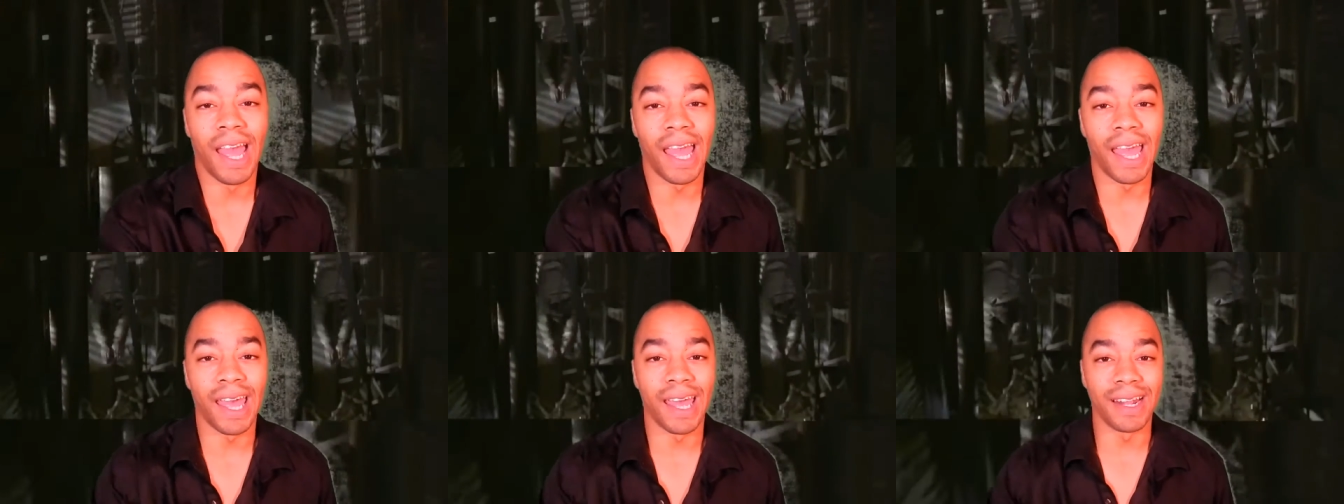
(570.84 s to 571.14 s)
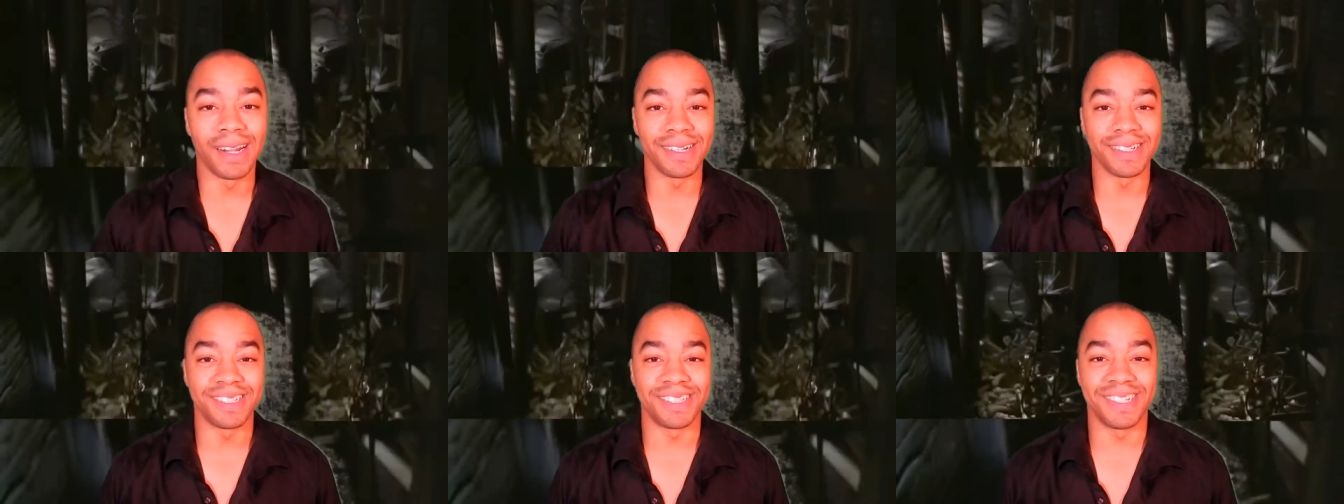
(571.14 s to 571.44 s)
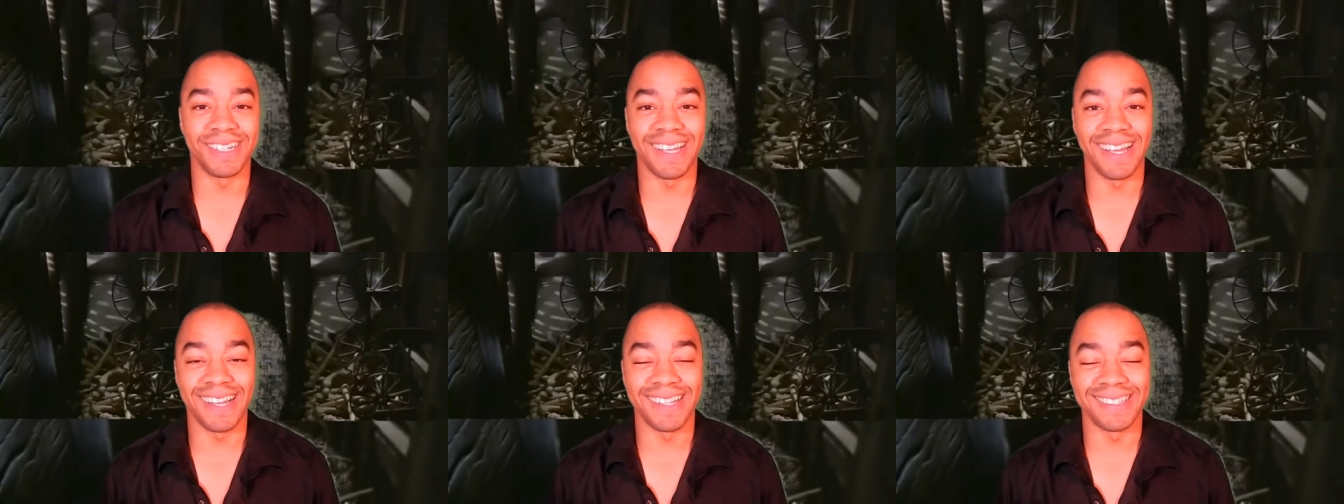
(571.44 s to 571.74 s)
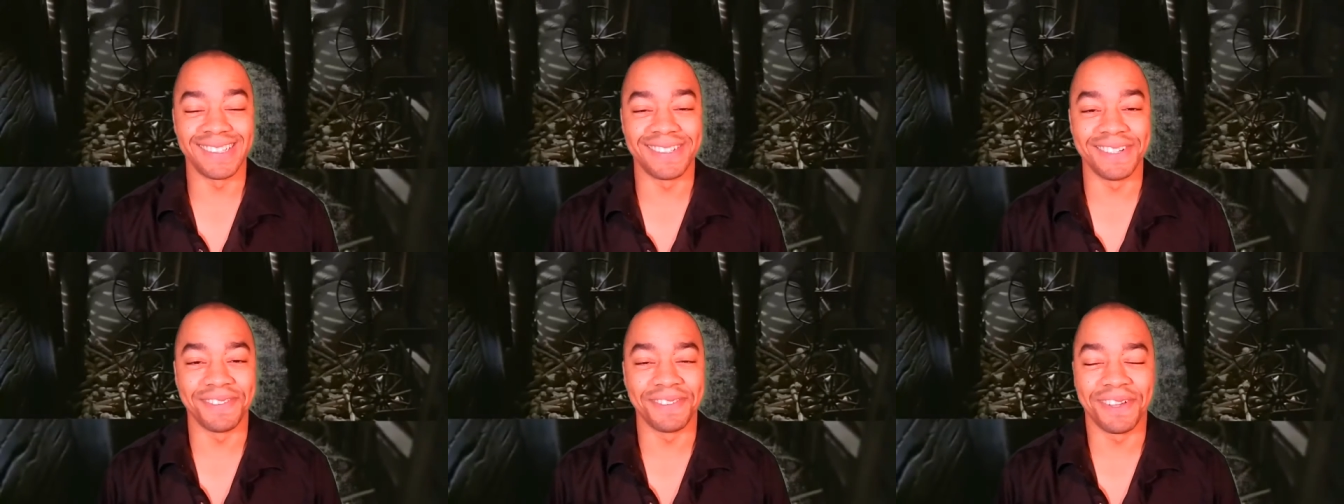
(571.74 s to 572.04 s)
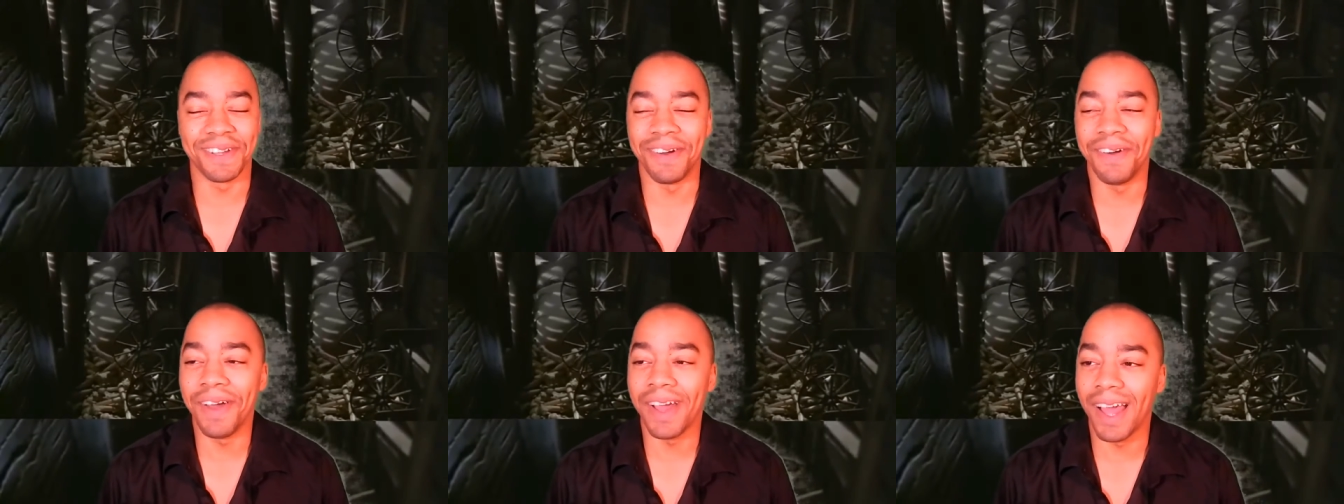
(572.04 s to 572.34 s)
and she ends up
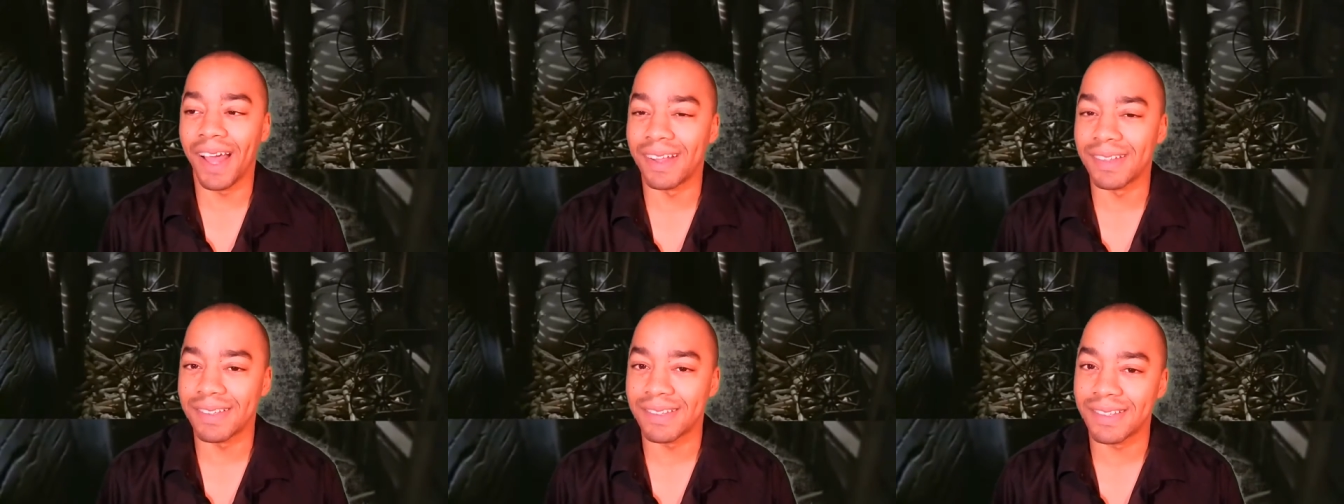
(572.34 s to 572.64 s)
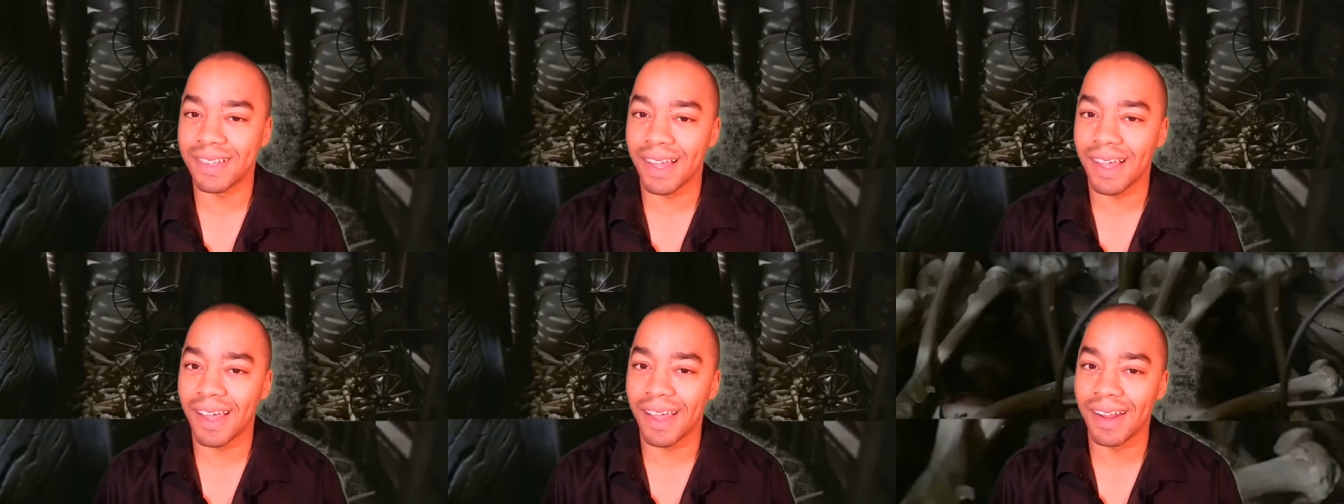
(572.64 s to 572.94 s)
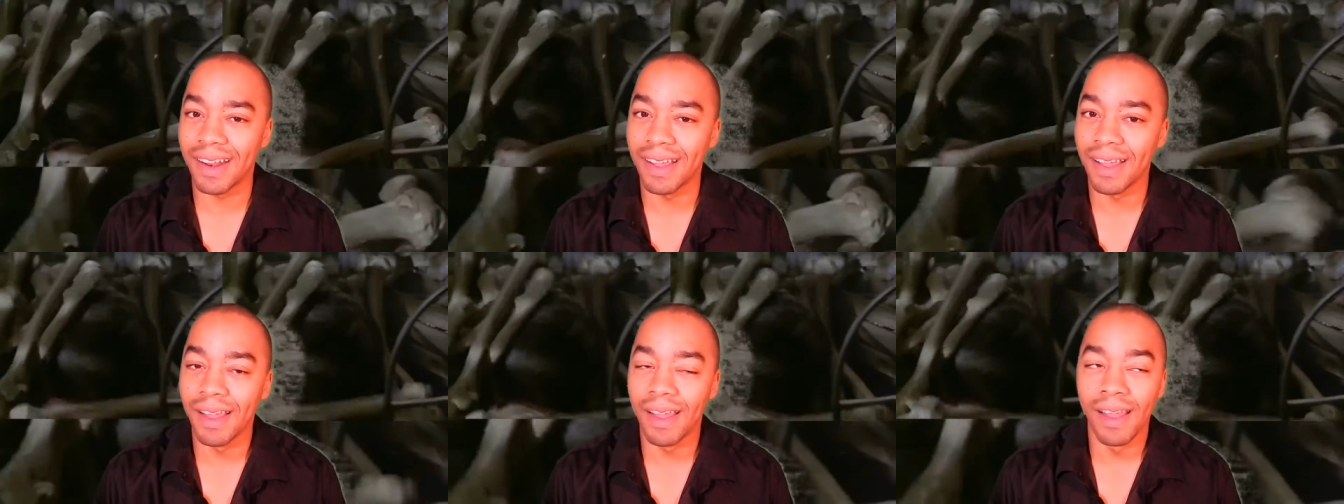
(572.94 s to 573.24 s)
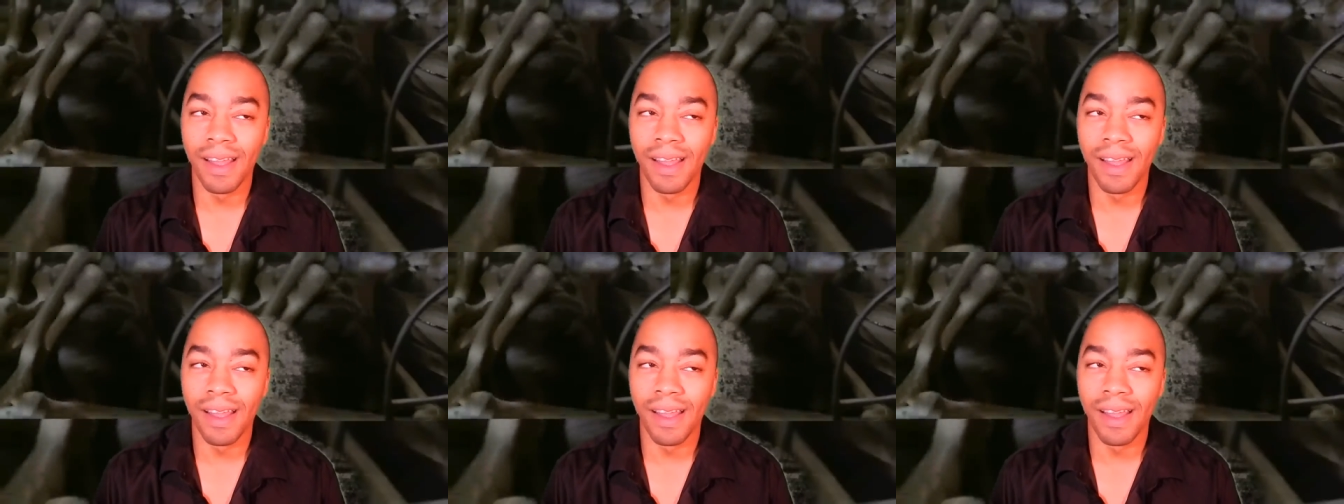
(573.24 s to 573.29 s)
going outside.